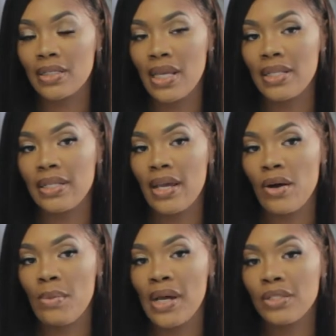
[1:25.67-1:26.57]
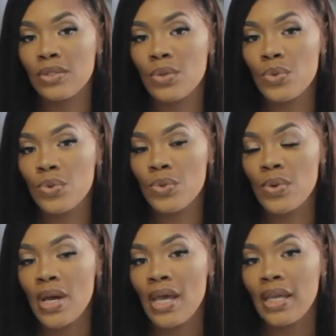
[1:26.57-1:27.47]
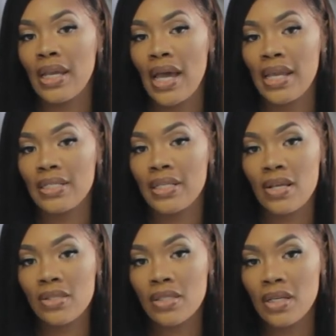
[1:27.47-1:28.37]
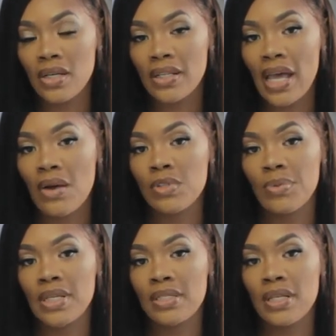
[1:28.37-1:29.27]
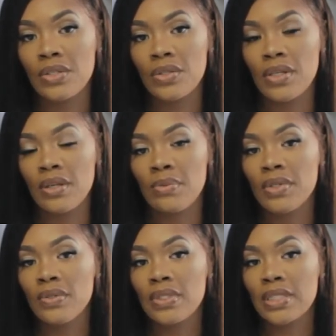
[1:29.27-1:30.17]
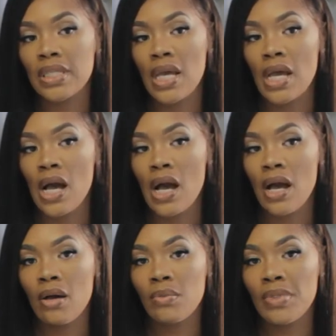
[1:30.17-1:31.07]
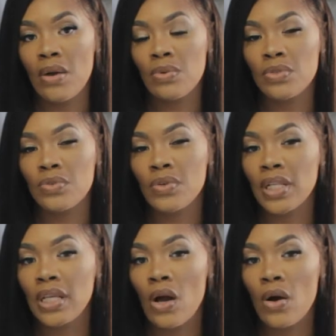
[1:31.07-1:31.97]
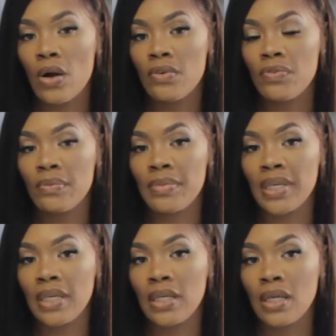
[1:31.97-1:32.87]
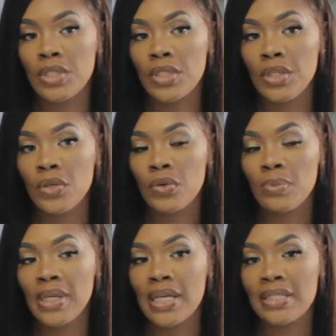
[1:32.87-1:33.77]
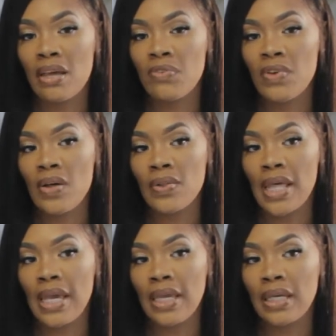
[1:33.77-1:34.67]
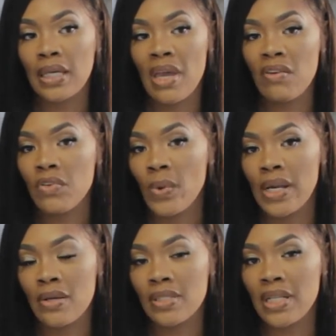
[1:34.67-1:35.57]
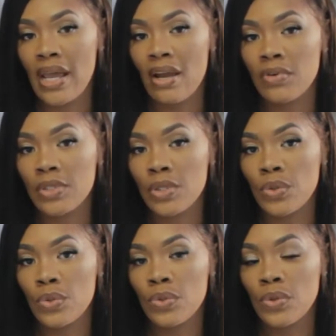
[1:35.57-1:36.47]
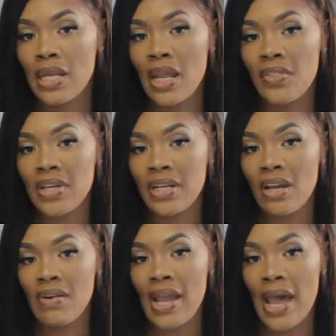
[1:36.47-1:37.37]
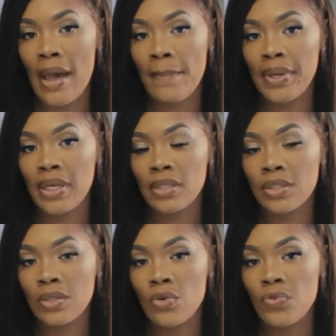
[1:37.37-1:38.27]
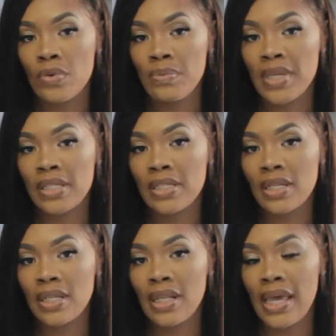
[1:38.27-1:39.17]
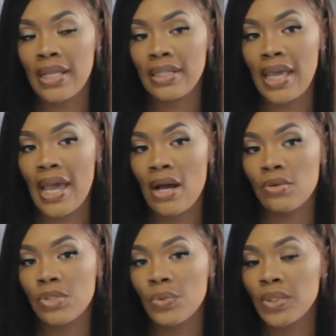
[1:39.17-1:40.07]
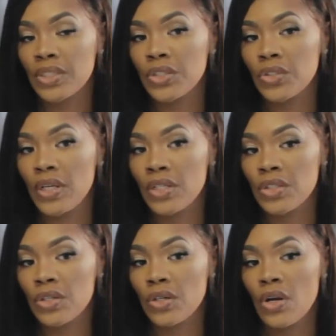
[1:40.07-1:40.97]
and tell my school guidance counselor that I was being sexually abused. That was really hard for me to do because I felt like everyone else that I ever told, nothing never happened. So for me to let that out to a stranger